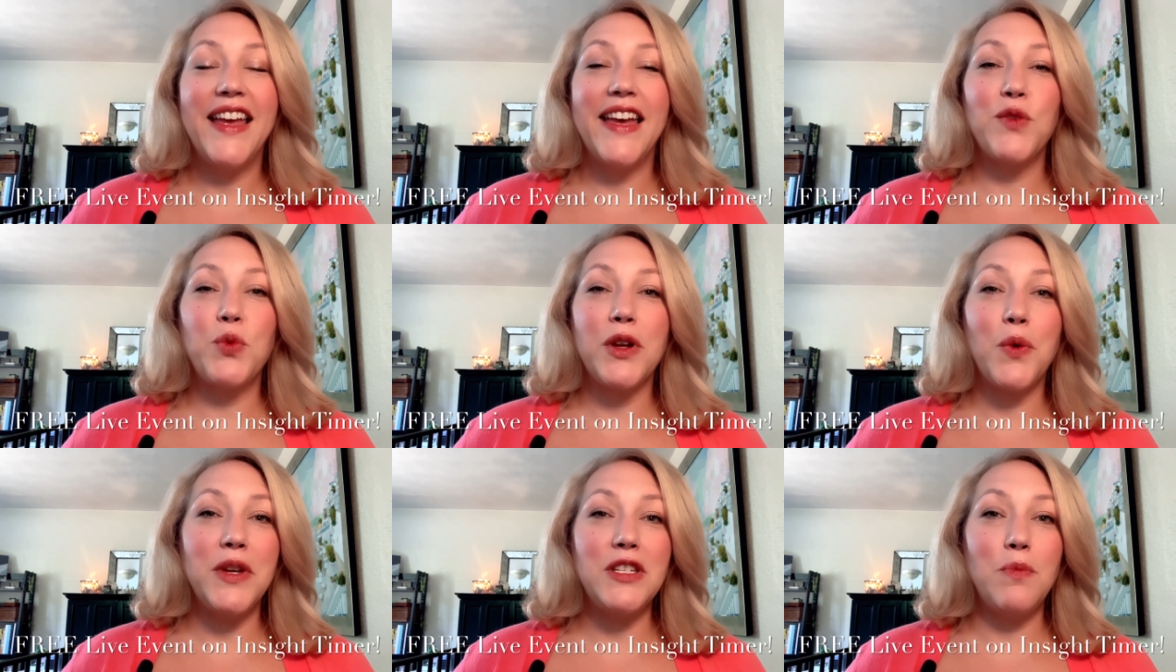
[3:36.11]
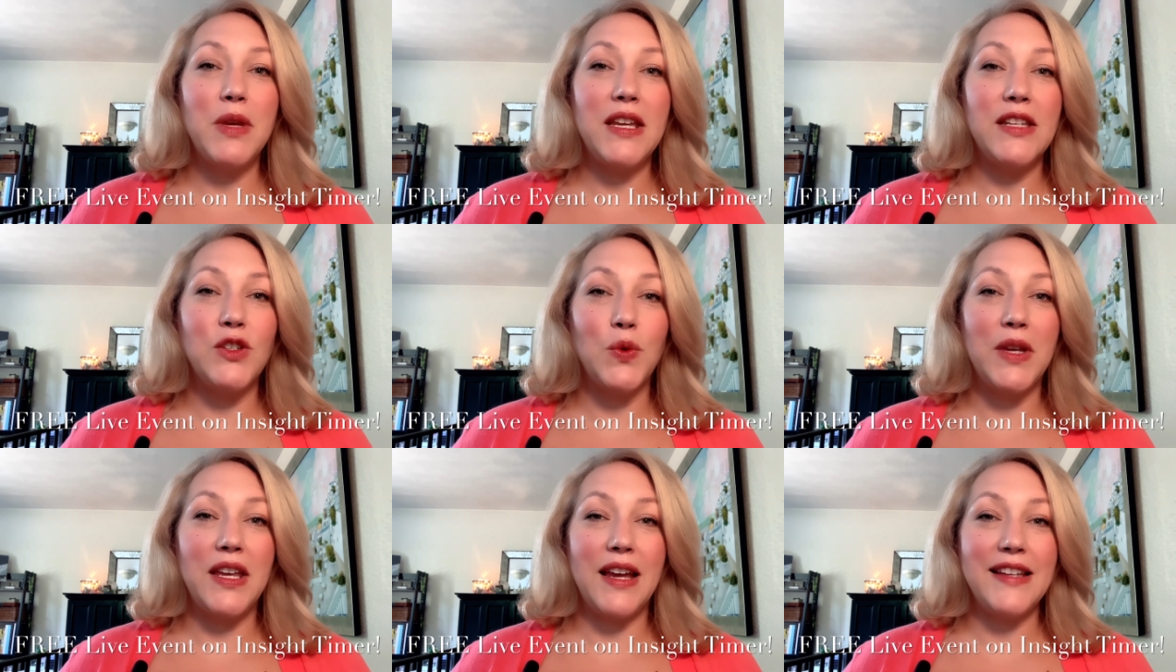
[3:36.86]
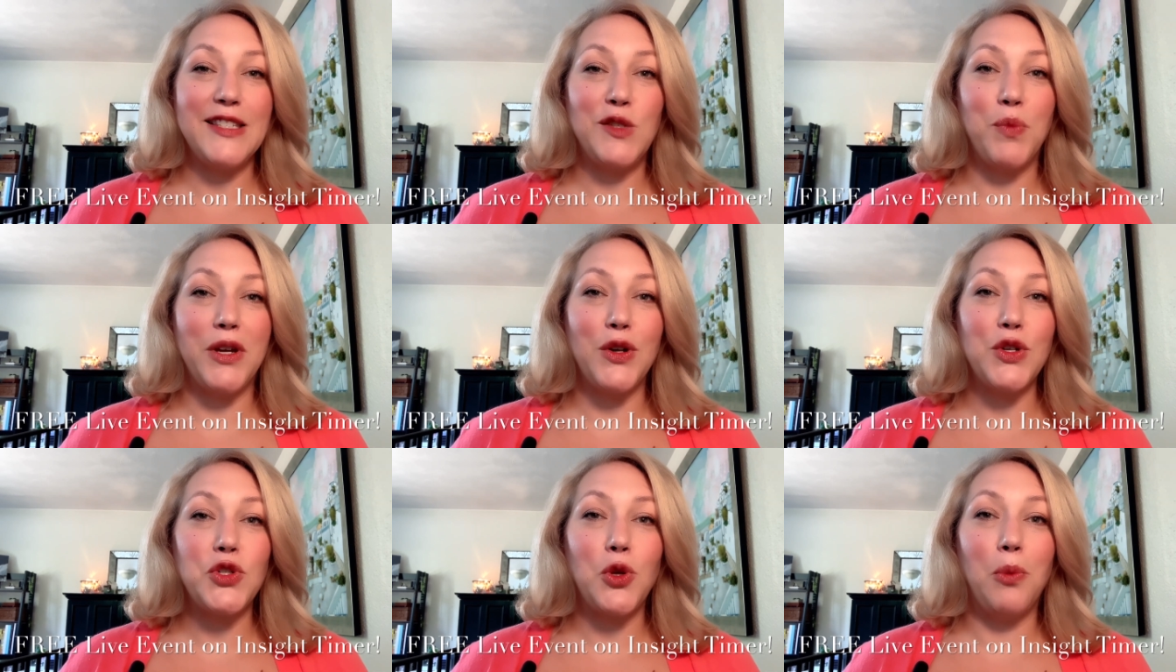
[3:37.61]
and we're going to be doing a
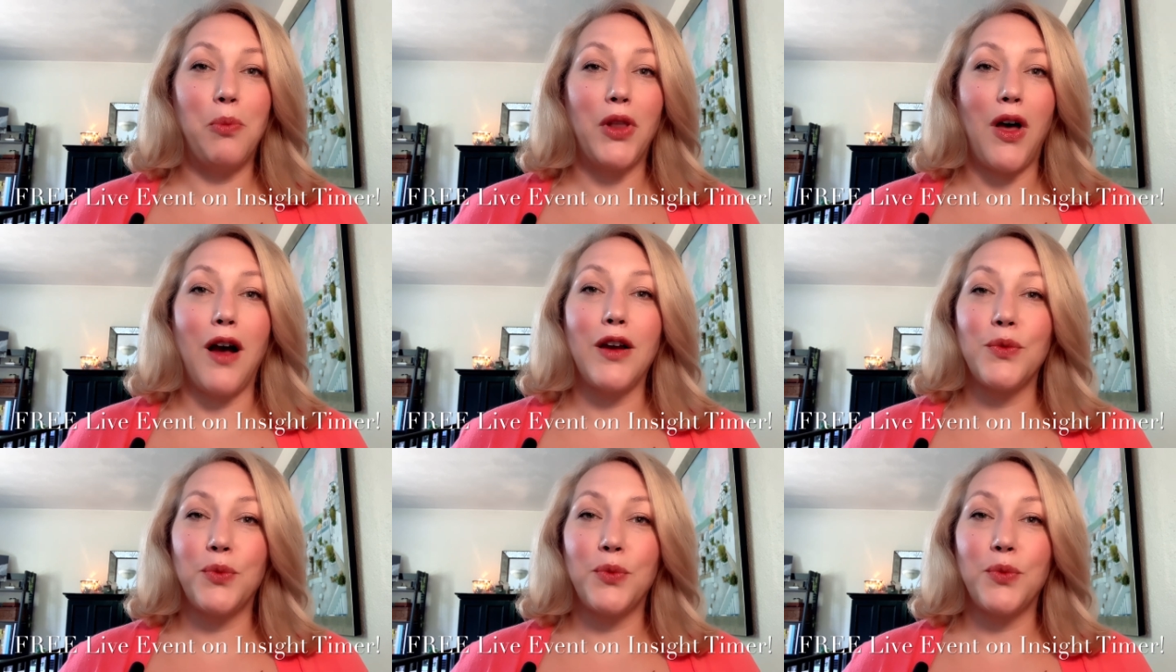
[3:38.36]
spiritual block